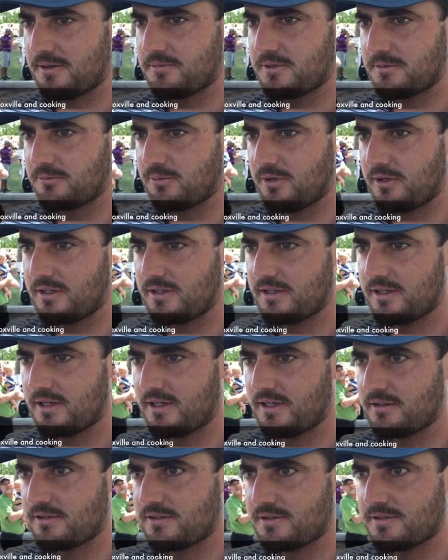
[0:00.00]
kept it in play
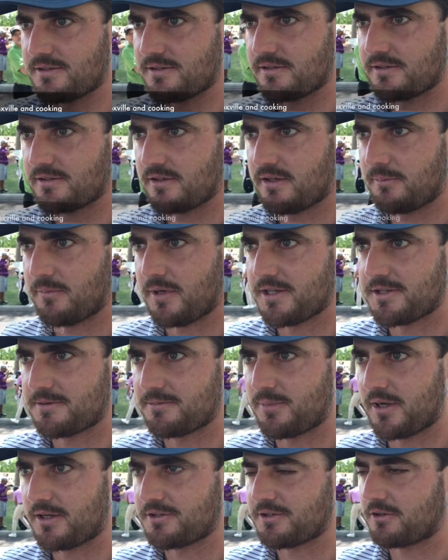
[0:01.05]
today and just made
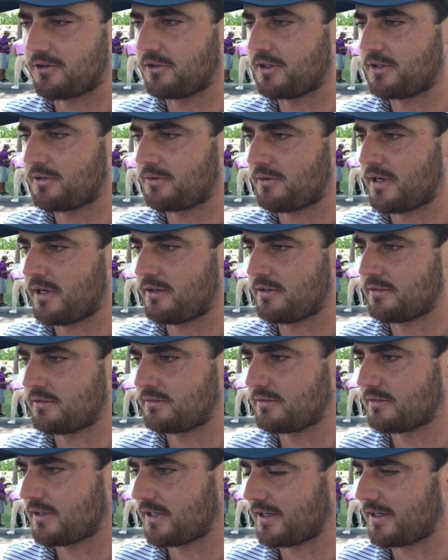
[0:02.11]
some putts early in the round and
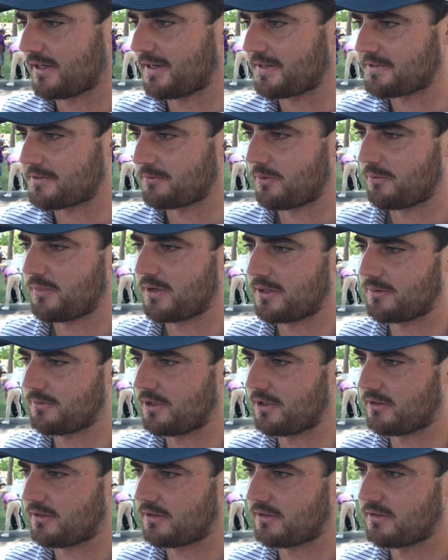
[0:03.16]
kind of got some momentum
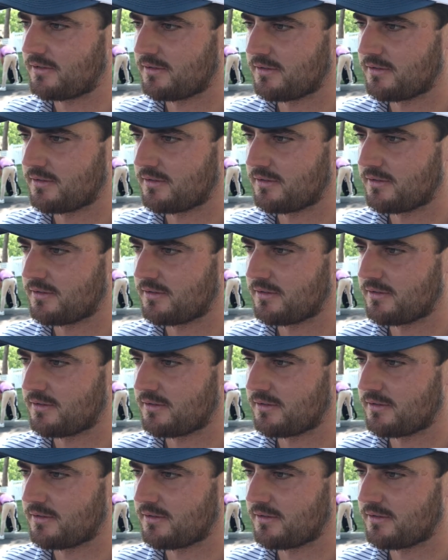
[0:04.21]
going.